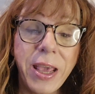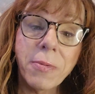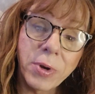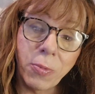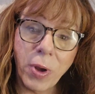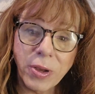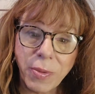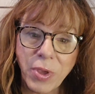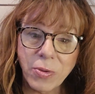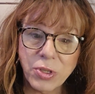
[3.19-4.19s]
I want to
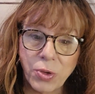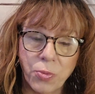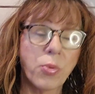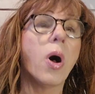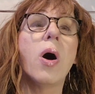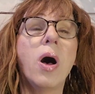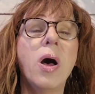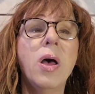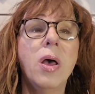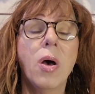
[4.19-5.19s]
welcome you to
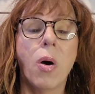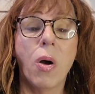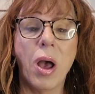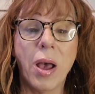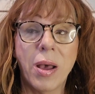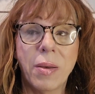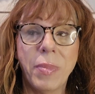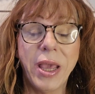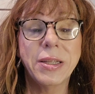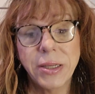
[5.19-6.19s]
Raw
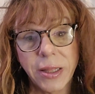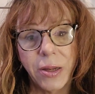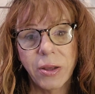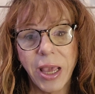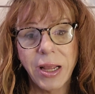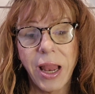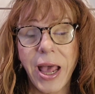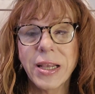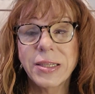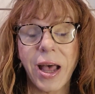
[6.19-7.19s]
Into the Looking Glass.